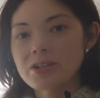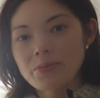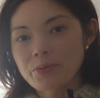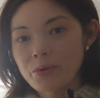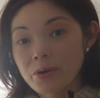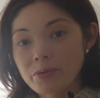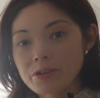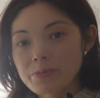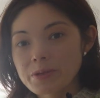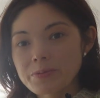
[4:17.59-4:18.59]
a lot more
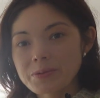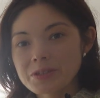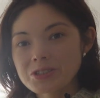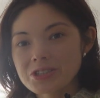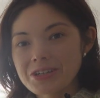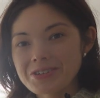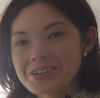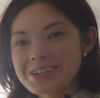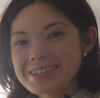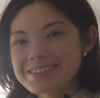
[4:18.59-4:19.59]
with people in
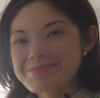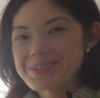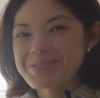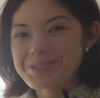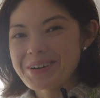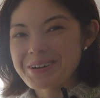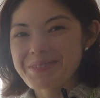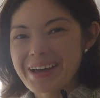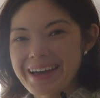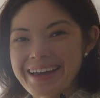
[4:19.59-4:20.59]
general. People walk
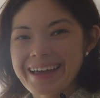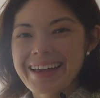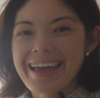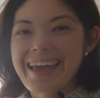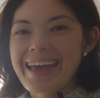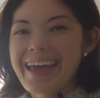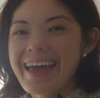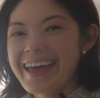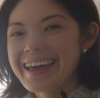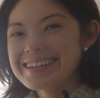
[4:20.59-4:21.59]
by
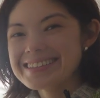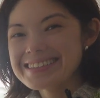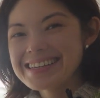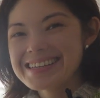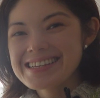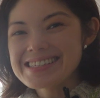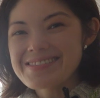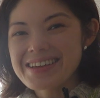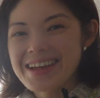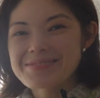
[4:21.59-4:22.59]
and
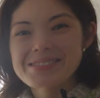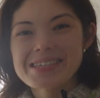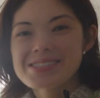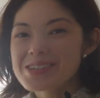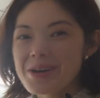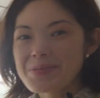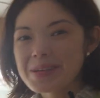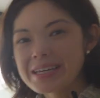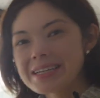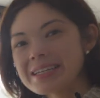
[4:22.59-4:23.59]
sometimes they stop
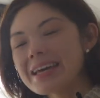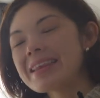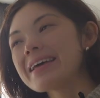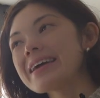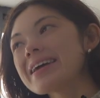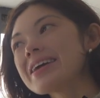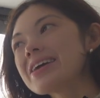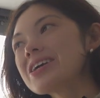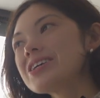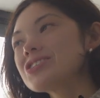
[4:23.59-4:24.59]
in and like
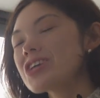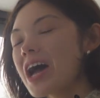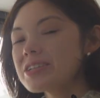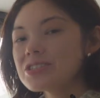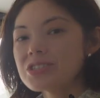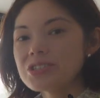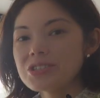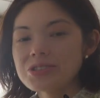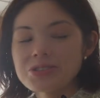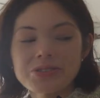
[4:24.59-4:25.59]
chat to
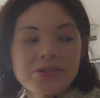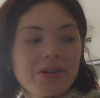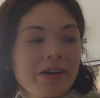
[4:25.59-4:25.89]
you.